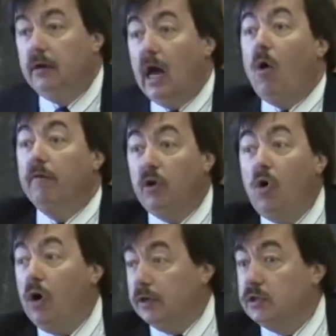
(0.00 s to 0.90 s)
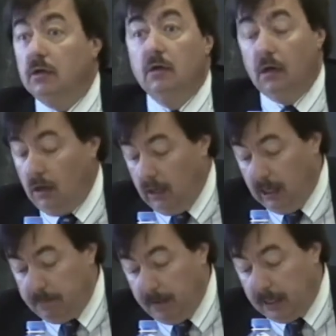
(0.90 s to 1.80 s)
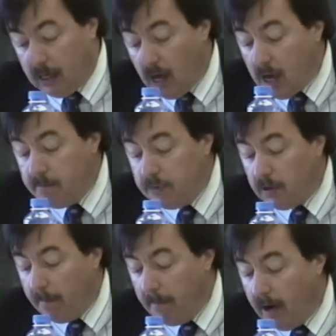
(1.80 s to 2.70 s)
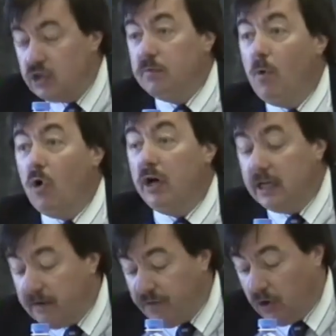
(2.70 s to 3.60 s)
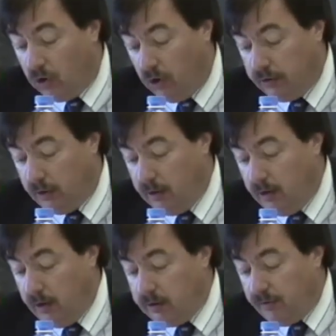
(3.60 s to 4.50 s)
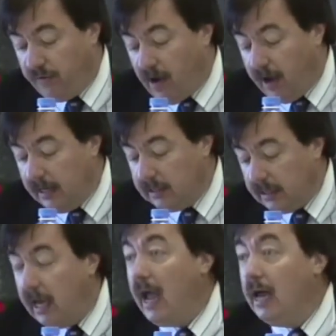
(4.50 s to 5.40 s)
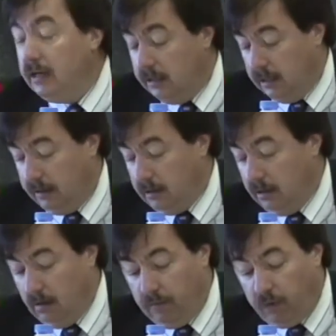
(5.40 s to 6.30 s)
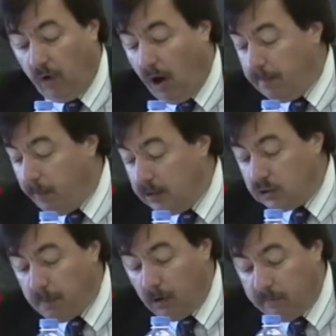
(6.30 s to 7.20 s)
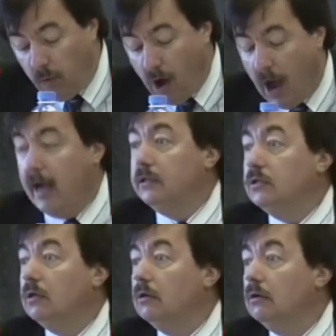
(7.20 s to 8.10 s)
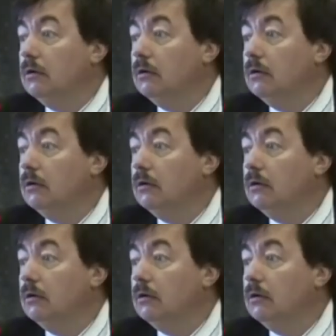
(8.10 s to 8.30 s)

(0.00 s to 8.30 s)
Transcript: Now, of course, it becomes much more difficult to find a candidate for our principle of rights,